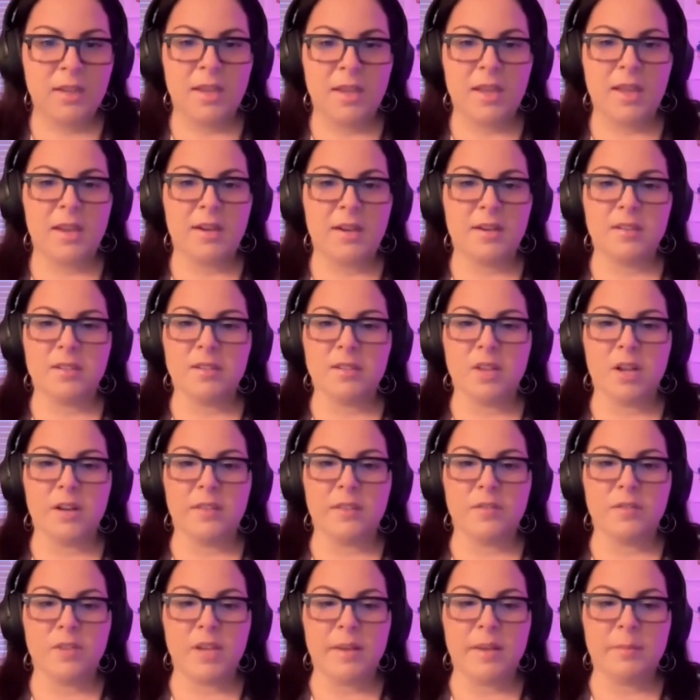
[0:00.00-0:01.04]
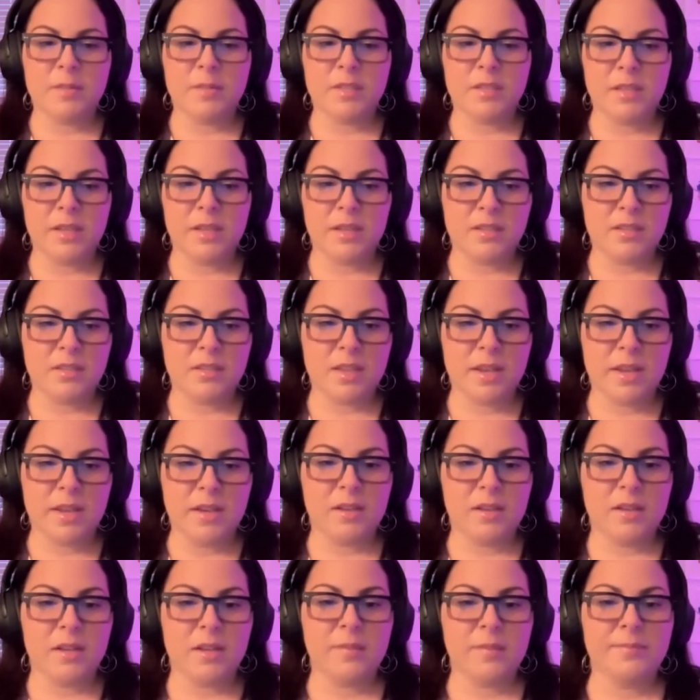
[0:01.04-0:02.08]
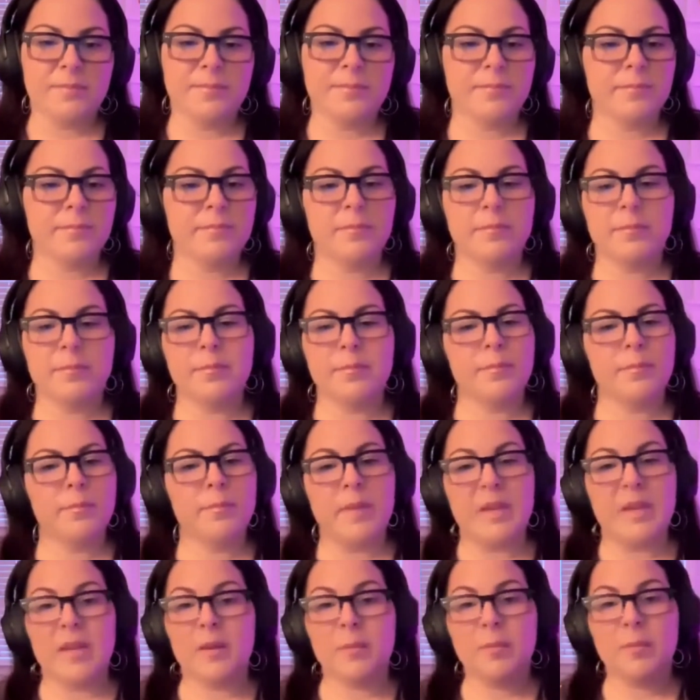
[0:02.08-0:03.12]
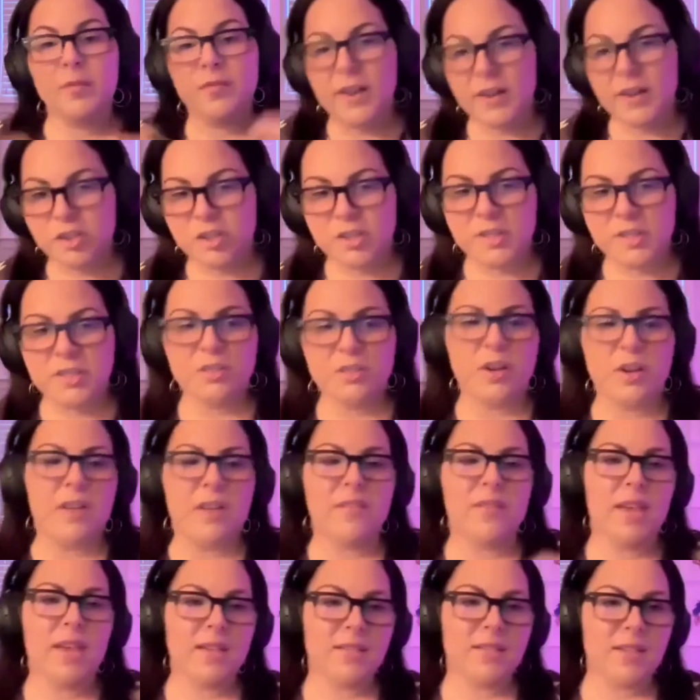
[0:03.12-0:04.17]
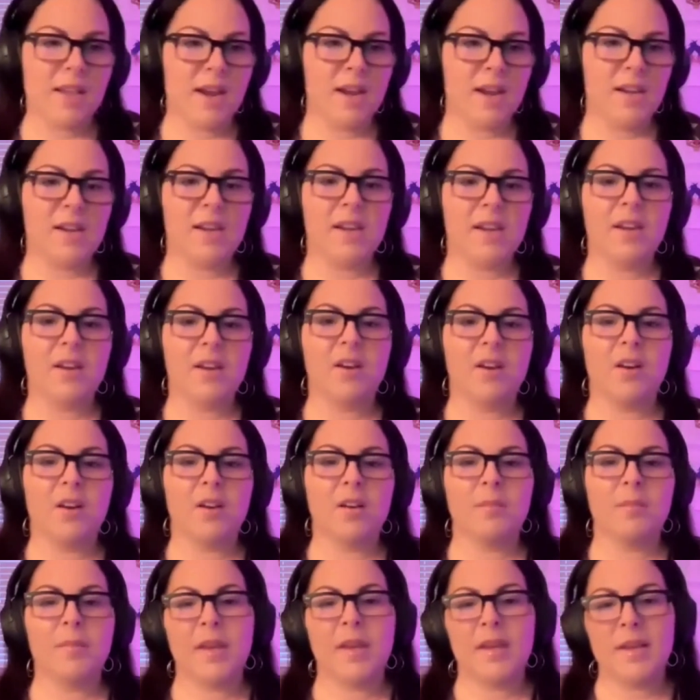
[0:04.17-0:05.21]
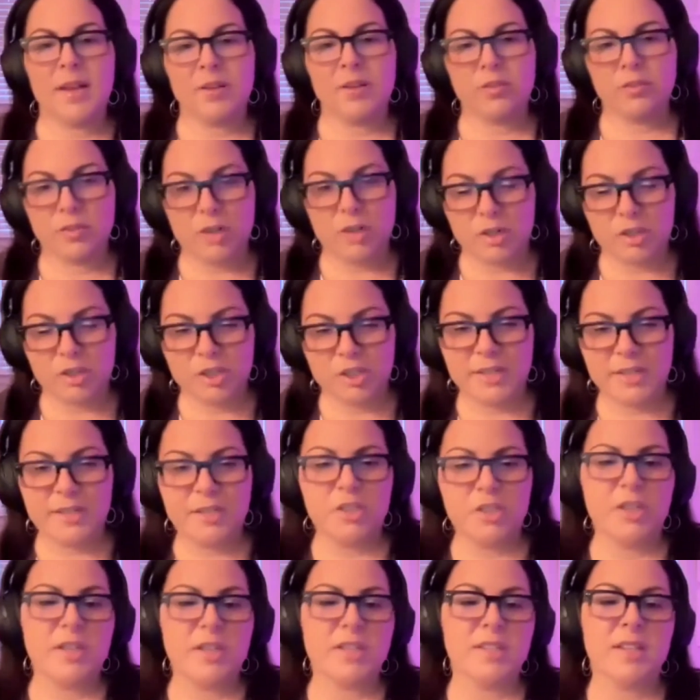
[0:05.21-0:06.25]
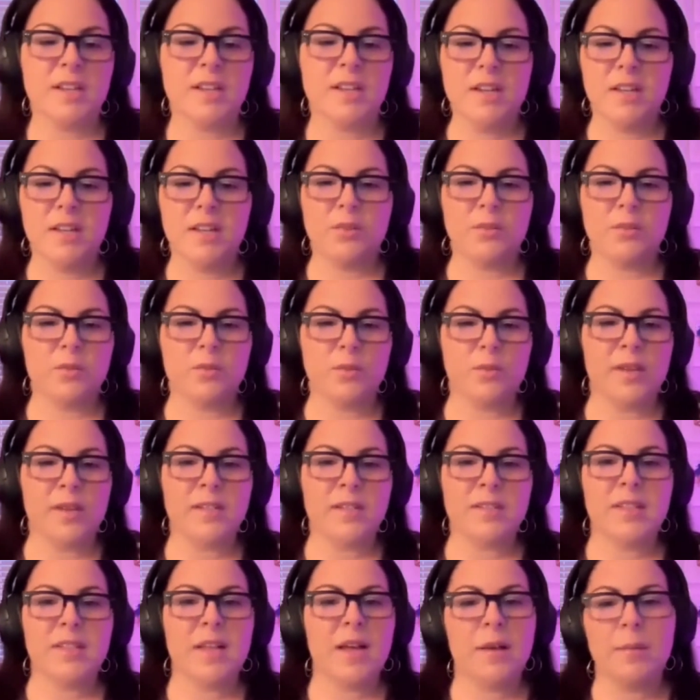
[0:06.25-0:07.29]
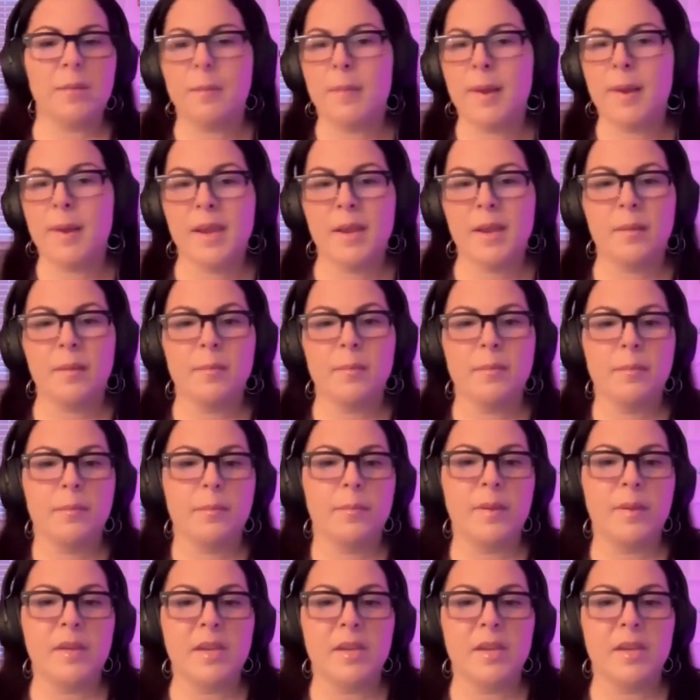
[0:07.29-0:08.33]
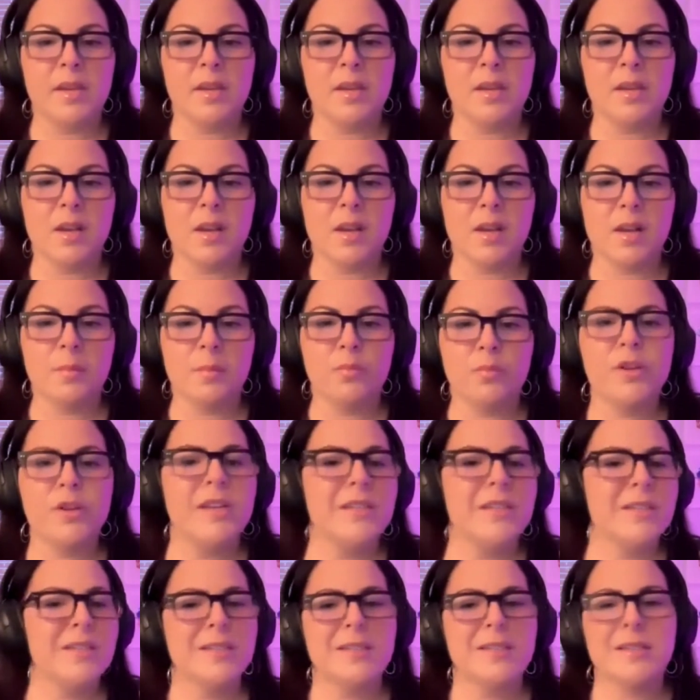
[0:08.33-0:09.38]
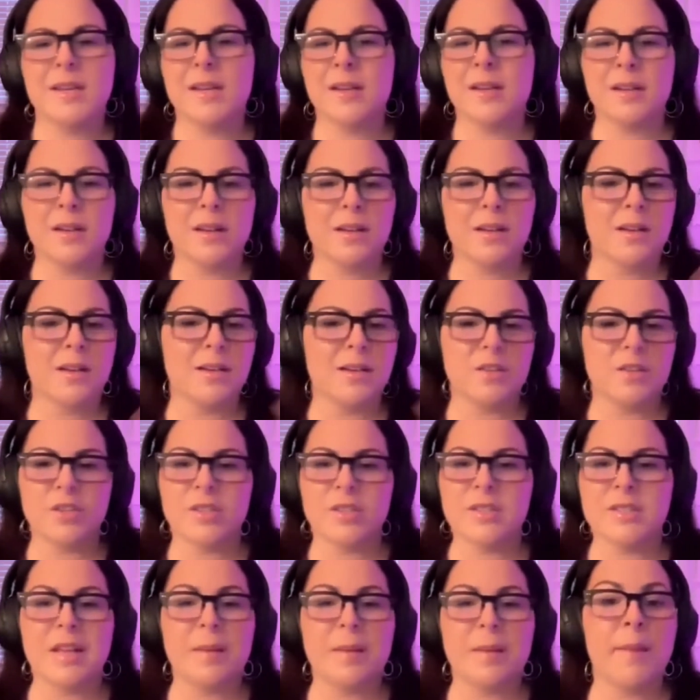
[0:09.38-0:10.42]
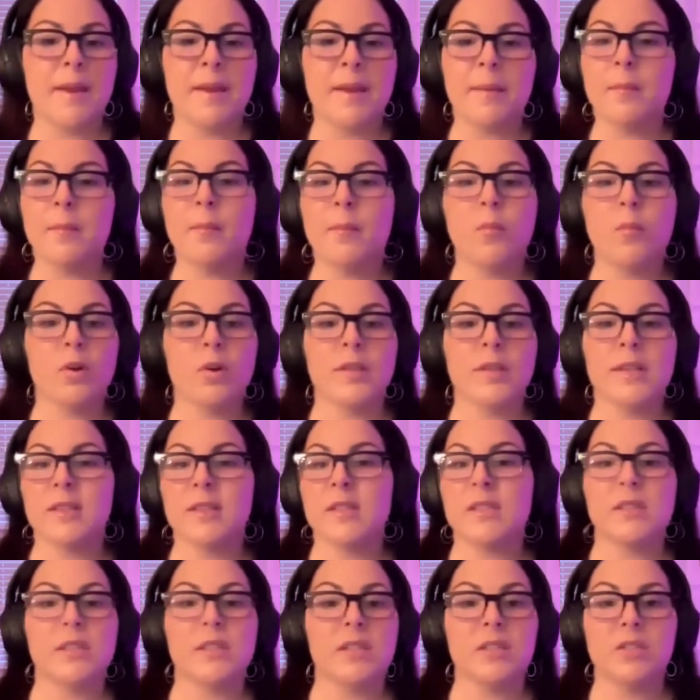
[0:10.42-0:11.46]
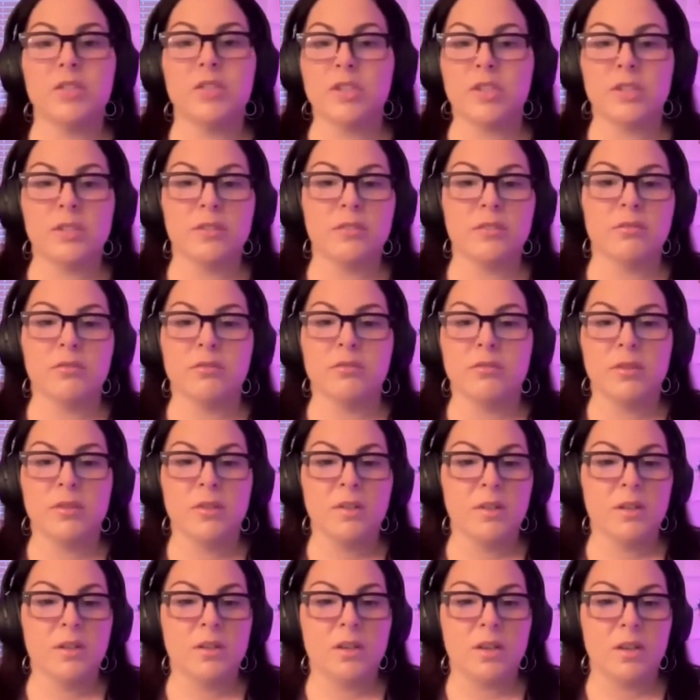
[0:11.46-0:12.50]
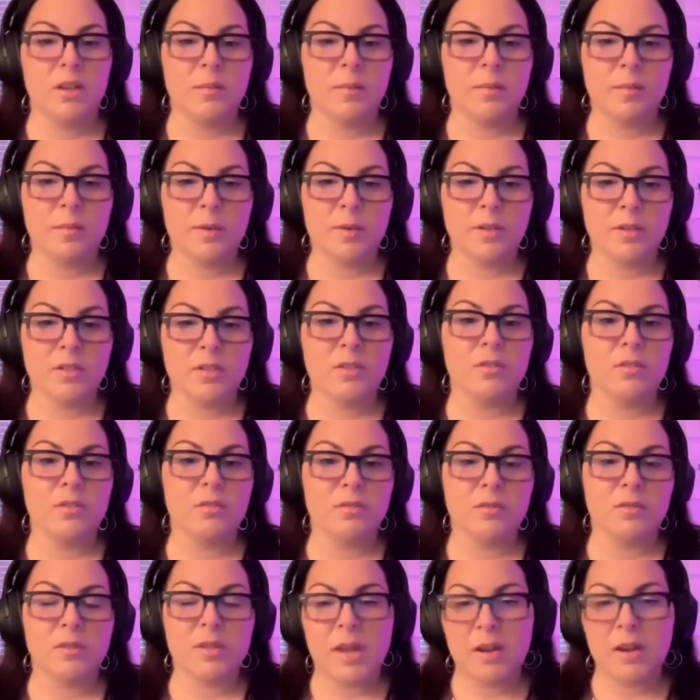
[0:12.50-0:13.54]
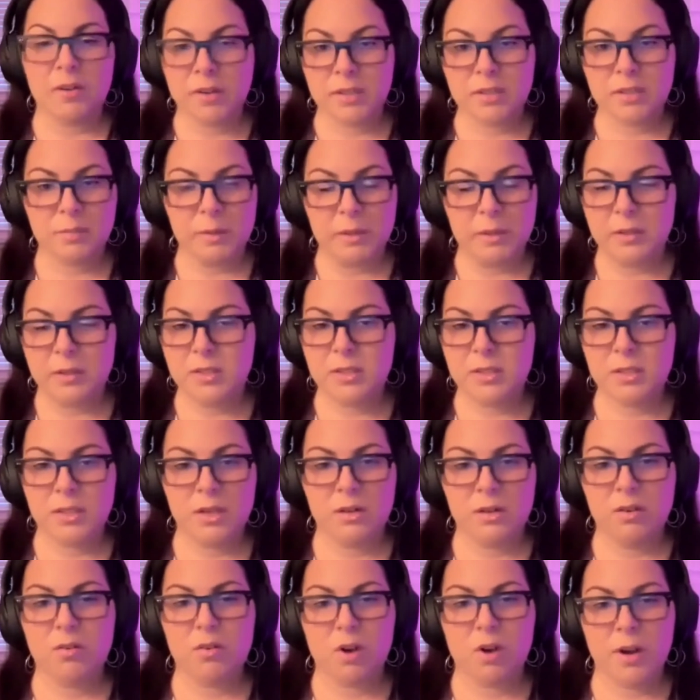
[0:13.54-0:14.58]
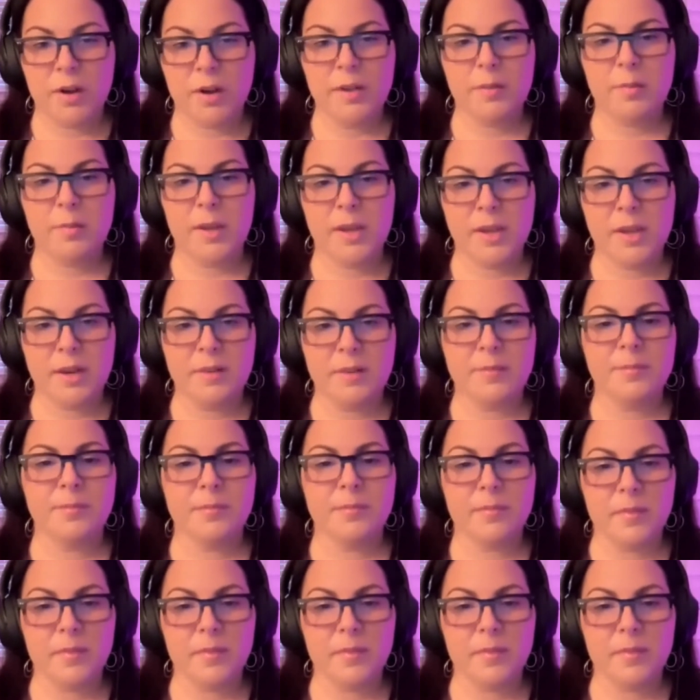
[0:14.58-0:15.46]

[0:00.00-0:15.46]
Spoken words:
And a lot of times things like being a perfectionist or having anxiety or being extra conscientious, those are things that might be pre-existing conditions that might more likely lead to a person who's now experiencing chronic pain.